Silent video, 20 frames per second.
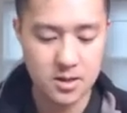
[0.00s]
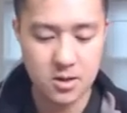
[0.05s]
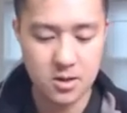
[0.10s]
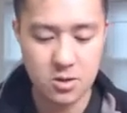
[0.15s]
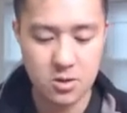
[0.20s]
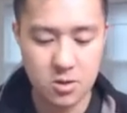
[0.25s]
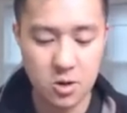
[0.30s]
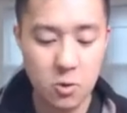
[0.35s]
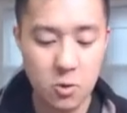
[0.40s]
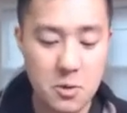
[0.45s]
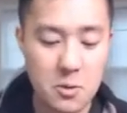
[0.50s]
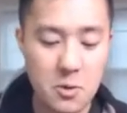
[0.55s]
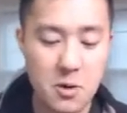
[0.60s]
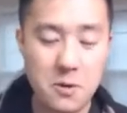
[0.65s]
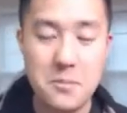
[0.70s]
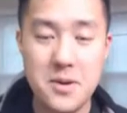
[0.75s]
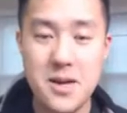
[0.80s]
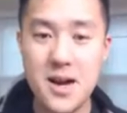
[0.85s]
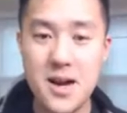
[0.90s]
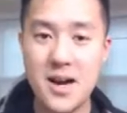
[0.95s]
So we will
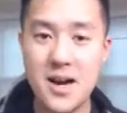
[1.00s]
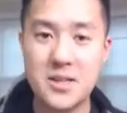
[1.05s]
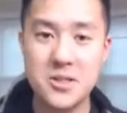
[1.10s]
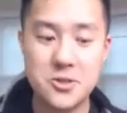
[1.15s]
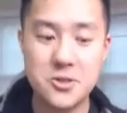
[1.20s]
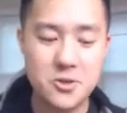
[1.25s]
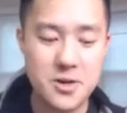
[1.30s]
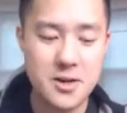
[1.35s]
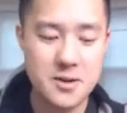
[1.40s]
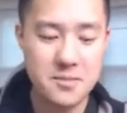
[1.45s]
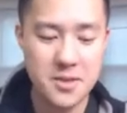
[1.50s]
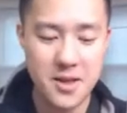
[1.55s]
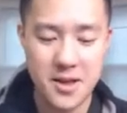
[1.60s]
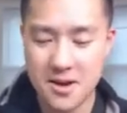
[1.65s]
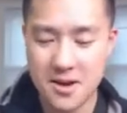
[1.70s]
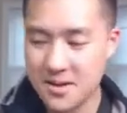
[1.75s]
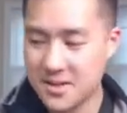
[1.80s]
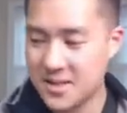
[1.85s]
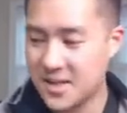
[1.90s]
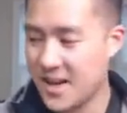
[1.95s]
be on stream
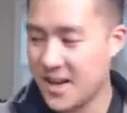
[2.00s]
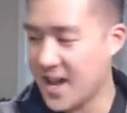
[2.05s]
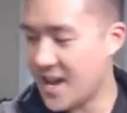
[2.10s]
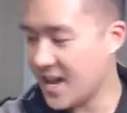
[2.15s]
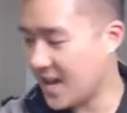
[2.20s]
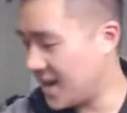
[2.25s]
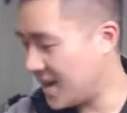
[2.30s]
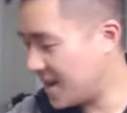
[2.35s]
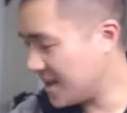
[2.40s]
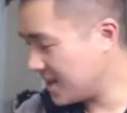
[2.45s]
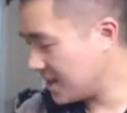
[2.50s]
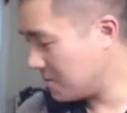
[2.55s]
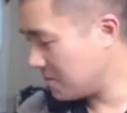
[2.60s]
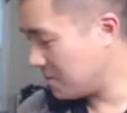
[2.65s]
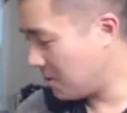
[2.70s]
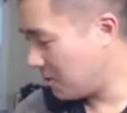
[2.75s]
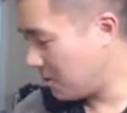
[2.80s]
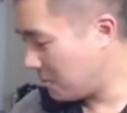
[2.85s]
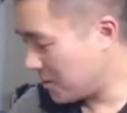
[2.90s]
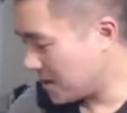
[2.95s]
later today, and I think
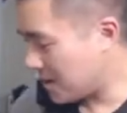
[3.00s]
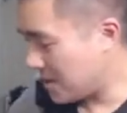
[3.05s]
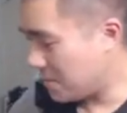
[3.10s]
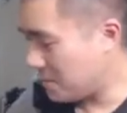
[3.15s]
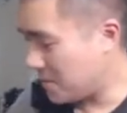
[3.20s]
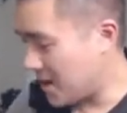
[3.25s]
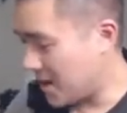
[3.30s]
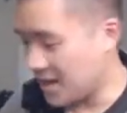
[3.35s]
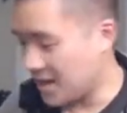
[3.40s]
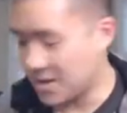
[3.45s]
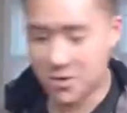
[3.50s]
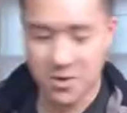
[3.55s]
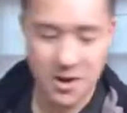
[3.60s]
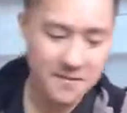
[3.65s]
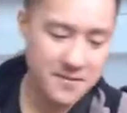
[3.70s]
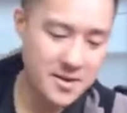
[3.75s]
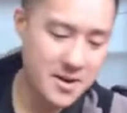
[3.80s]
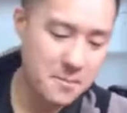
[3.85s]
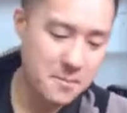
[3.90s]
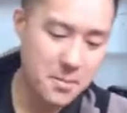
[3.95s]
we'll open up a
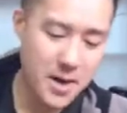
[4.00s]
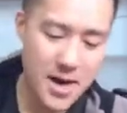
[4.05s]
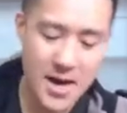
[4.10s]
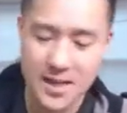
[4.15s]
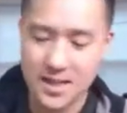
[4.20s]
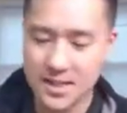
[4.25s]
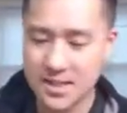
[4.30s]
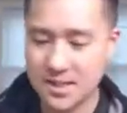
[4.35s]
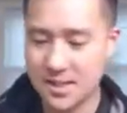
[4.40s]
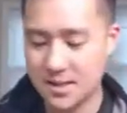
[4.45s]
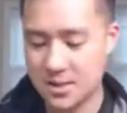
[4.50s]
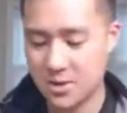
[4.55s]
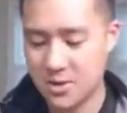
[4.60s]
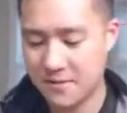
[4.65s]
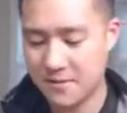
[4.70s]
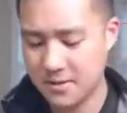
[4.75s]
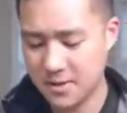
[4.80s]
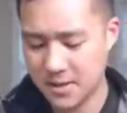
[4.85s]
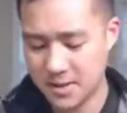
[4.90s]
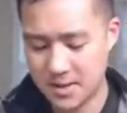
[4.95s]
Trevenant box, the
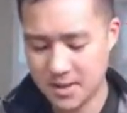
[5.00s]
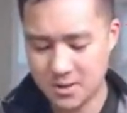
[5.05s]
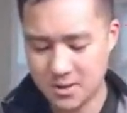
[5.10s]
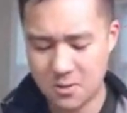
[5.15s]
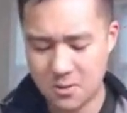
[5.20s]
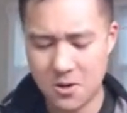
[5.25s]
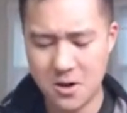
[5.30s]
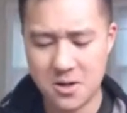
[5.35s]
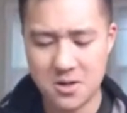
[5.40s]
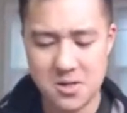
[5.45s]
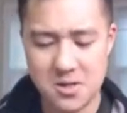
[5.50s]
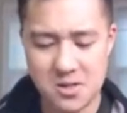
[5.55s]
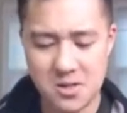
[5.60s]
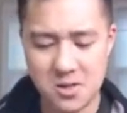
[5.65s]
Trevenant Dusknoir, just